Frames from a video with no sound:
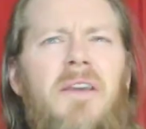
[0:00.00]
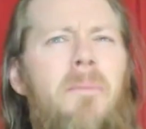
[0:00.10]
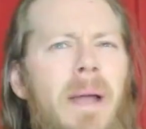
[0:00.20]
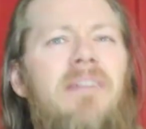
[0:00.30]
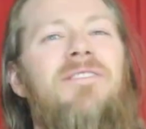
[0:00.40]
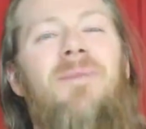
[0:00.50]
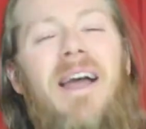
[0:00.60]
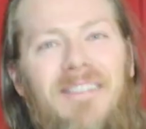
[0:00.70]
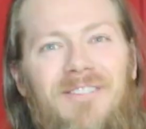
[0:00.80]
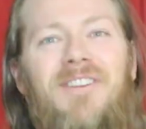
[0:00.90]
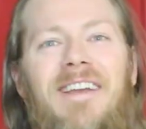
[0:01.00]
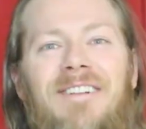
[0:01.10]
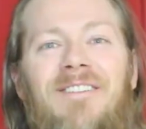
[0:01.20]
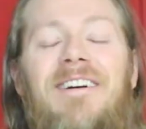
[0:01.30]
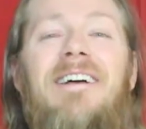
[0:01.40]
Compared to my other
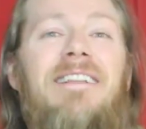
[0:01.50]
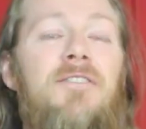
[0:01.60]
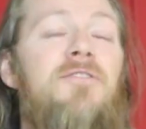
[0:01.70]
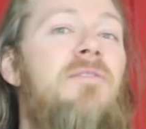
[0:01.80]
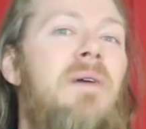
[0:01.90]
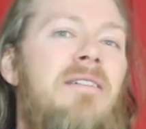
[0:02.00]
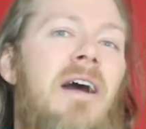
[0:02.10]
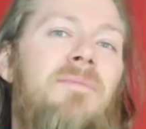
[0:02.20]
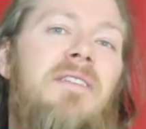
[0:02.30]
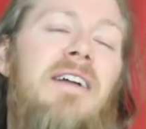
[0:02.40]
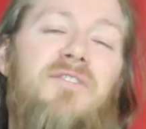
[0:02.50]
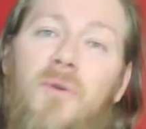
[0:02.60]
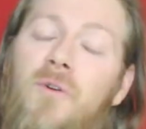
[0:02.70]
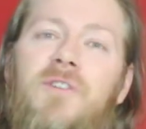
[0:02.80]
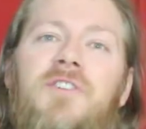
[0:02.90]
channel, youtube.com/The
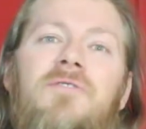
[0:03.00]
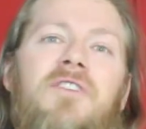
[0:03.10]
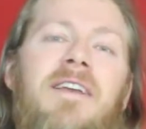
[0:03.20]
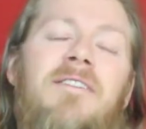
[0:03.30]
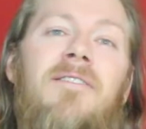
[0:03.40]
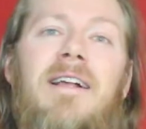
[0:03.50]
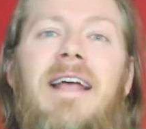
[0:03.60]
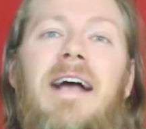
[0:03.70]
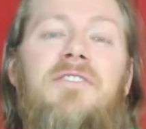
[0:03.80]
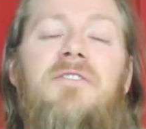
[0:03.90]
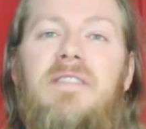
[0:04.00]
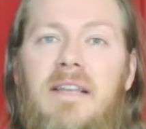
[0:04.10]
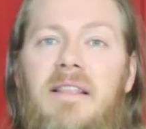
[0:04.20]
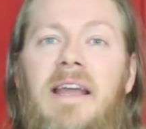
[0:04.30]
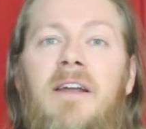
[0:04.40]
Horror Show channel, as you
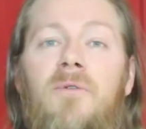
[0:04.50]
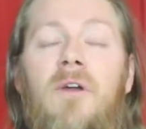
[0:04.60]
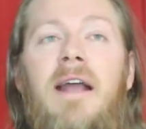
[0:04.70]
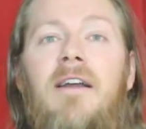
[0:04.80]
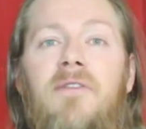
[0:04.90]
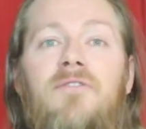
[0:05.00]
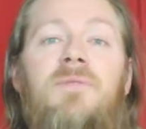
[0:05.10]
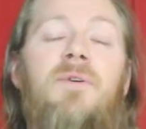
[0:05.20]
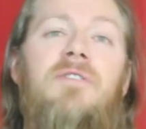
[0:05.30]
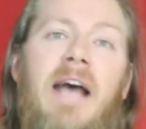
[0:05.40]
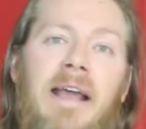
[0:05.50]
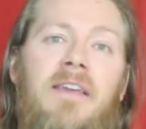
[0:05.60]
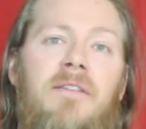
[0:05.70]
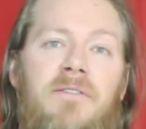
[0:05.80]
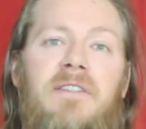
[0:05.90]
see there, where I cover
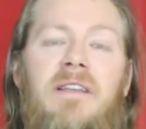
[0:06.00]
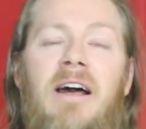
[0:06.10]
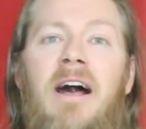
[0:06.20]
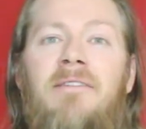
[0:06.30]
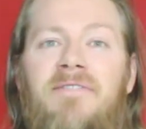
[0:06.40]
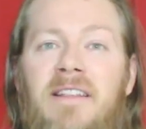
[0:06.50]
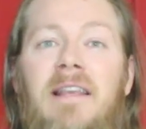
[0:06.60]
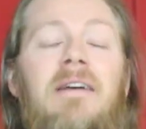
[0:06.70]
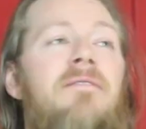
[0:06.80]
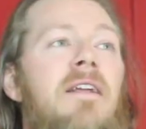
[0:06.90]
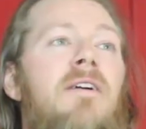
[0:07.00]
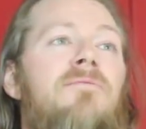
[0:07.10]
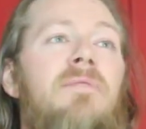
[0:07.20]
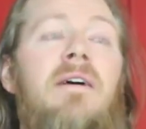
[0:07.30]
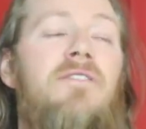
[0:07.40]
spooktacular stuff and, you
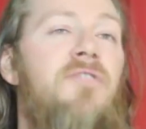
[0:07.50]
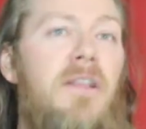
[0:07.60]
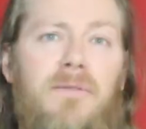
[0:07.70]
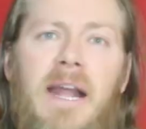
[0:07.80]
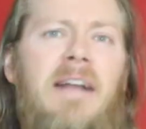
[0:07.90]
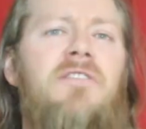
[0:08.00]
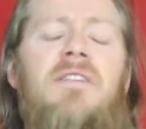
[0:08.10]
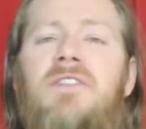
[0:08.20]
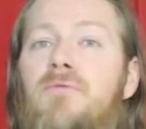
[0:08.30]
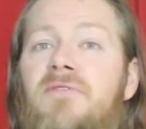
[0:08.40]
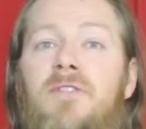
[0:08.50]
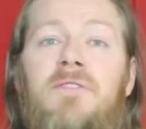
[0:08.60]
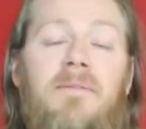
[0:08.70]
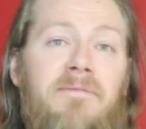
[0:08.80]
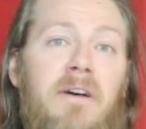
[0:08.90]
know, trailer reactions,
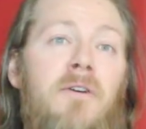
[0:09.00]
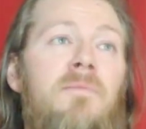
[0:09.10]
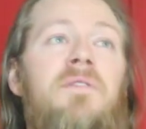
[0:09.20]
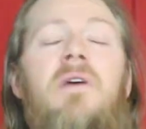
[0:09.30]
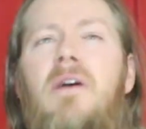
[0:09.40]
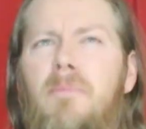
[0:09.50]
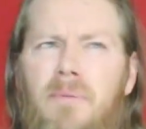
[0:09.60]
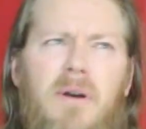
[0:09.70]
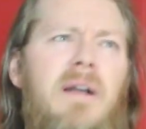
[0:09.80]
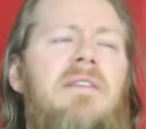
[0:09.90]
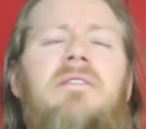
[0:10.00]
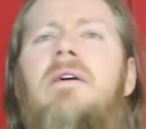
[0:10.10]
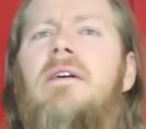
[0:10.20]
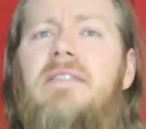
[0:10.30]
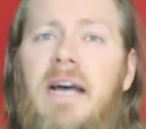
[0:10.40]
reviews of films, books,
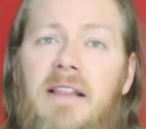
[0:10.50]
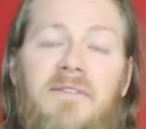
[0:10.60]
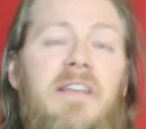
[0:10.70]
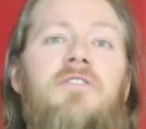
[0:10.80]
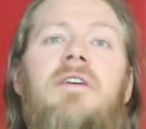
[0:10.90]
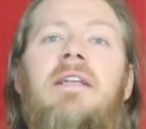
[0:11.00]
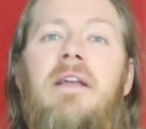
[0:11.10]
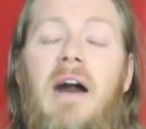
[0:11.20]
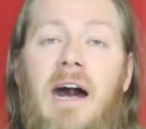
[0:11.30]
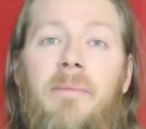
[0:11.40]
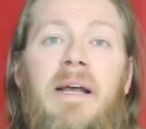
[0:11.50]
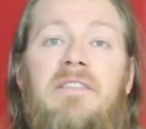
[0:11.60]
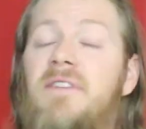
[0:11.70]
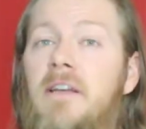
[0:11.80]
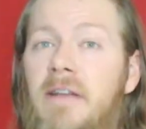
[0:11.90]
television,
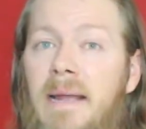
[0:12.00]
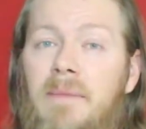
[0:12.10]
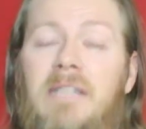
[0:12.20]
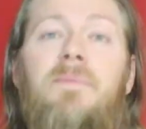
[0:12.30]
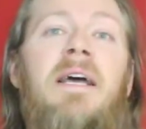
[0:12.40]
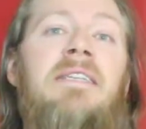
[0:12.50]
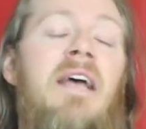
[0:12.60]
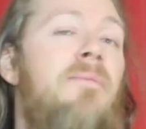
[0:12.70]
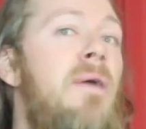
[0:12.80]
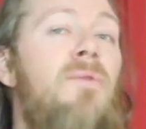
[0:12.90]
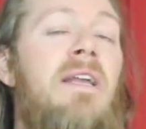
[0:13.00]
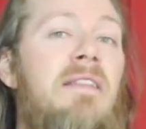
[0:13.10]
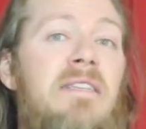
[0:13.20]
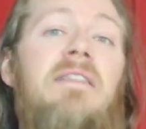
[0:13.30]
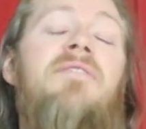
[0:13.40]
comics, video game Let's Plays. I have my
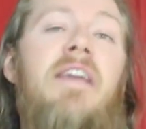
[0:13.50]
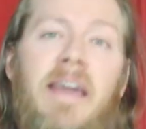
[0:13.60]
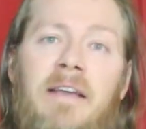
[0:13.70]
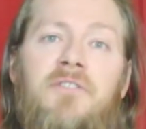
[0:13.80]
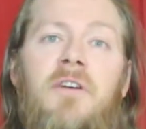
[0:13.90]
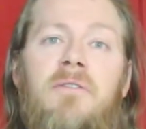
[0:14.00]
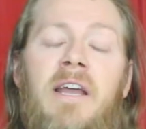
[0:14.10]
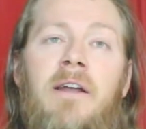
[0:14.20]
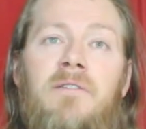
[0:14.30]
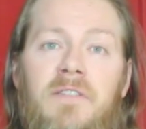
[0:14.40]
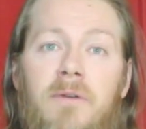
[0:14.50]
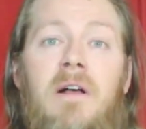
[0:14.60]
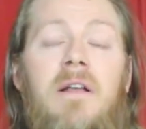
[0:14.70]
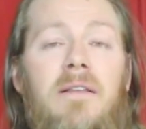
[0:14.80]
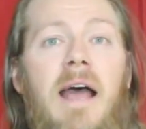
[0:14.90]
weekly Stephen King show there. So
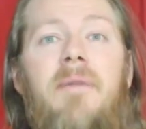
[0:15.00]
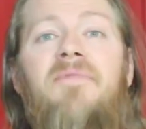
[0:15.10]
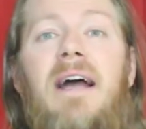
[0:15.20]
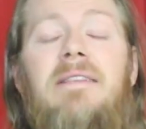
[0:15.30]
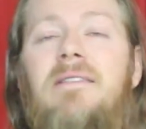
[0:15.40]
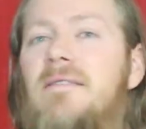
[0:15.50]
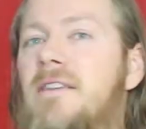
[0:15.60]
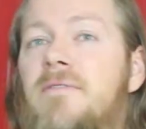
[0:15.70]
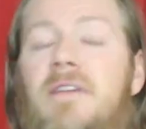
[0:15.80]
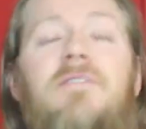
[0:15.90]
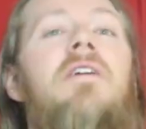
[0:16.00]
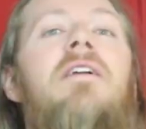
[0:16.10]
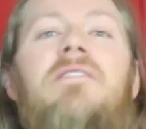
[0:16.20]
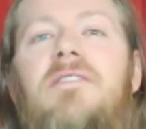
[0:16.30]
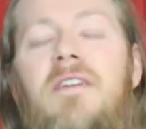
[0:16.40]
yeah, there's
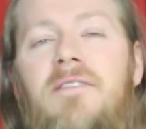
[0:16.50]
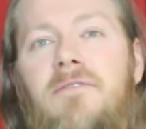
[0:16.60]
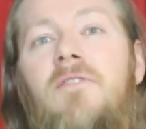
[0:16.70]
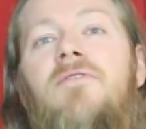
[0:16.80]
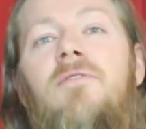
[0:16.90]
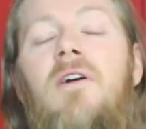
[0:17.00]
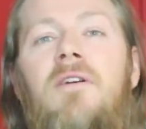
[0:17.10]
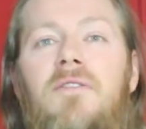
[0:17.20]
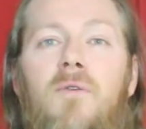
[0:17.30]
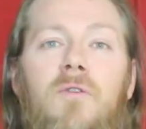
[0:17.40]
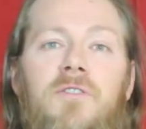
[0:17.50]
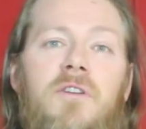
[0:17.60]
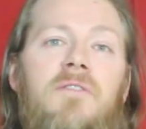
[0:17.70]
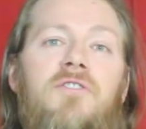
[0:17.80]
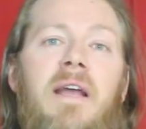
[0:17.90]
tons of stuff over on The Horror
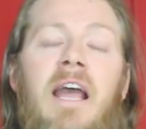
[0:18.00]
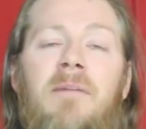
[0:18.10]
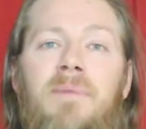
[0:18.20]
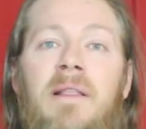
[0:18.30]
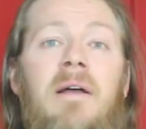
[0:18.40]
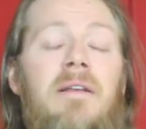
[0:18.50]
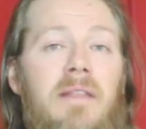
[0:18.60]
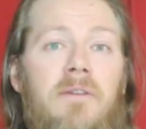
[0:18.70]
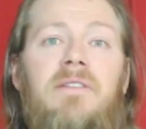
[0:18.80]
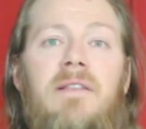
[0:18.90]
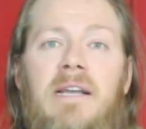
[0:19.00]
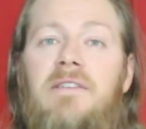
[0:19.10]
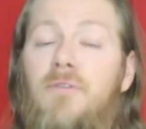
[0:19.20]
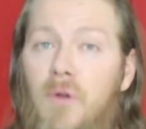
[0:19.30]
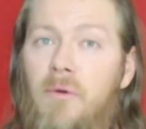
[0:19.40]
Show to check out, but there is a
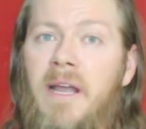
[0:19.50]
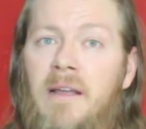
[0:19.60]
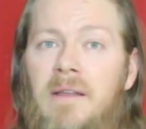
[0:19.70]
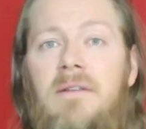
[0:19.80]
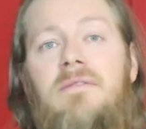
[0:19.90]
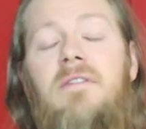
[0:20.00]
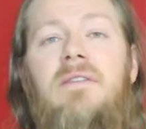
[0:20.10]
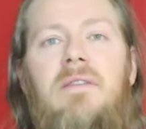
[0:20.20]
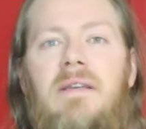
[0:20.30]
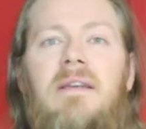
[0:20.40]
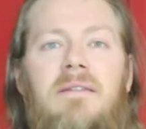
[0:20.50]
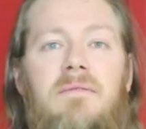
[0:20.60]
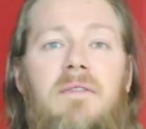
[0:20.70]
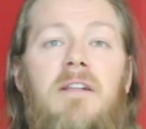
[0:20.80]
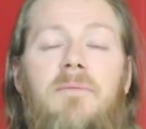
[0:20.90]
nice growing, just
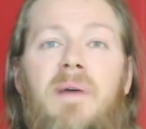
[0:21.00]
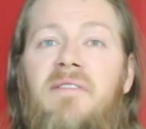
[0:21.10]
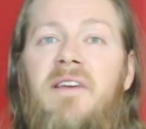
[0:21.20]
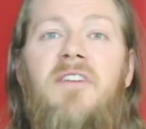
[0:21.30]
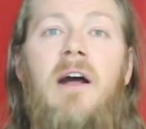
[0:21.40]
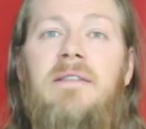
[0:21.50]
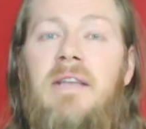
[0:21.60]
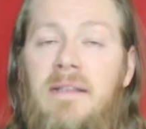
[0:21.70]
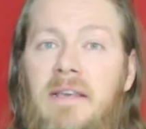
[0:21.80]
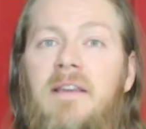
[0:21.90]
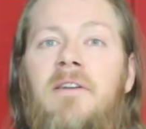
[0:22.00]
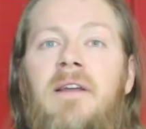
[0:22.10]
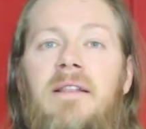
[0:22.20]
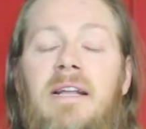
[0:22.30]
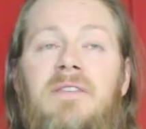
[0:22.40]
you know, bevy of content here,
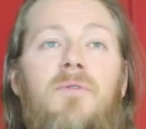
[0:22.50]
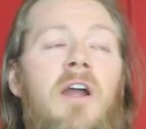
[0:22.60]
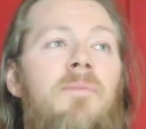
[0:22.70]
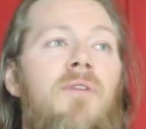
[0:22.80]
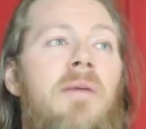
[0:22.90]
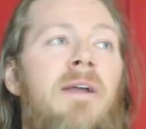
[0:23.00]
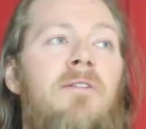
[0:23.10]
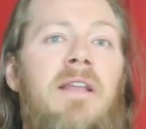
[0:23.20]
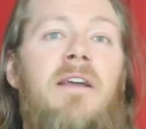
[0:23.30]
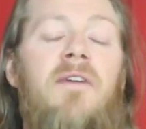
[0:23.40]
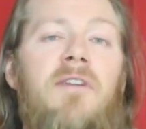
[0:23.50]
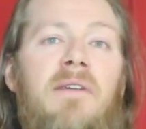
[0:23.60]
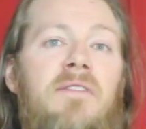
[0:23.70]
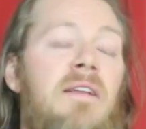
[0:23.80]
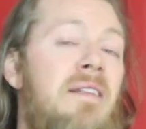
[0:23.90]
and it's where I primarily cover
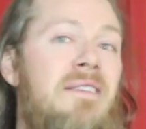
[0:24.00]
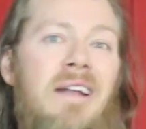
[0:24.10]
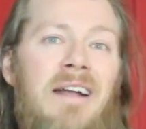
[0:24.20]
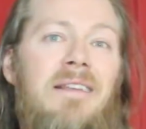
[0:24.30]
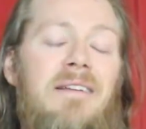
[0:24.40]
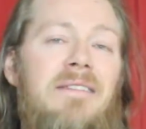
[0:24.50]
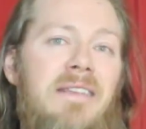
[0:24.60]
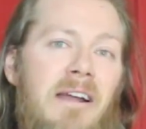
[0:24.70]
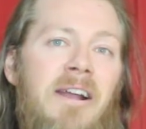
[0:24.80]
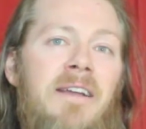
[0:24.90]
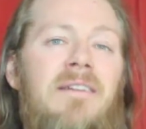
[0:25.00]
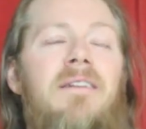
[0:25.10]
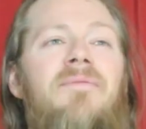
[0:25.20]
everything that's not scary.